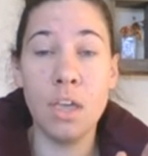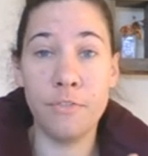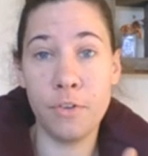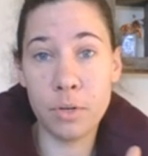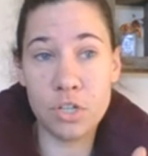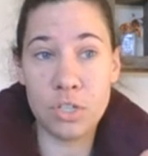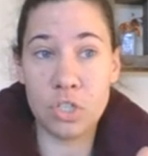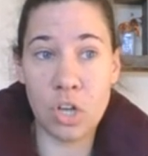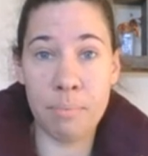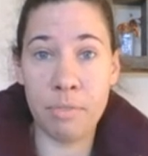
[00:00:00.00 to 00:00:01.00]
If it were to
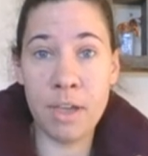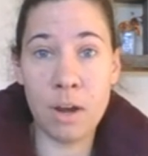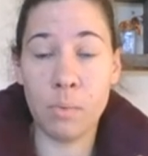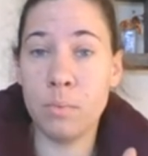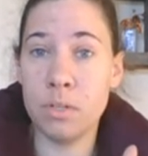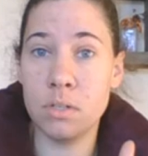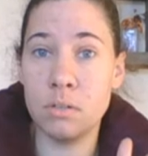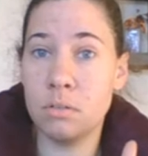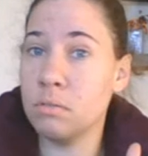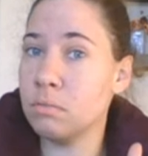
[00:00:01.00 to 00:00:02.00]
just stop there, we wouldn't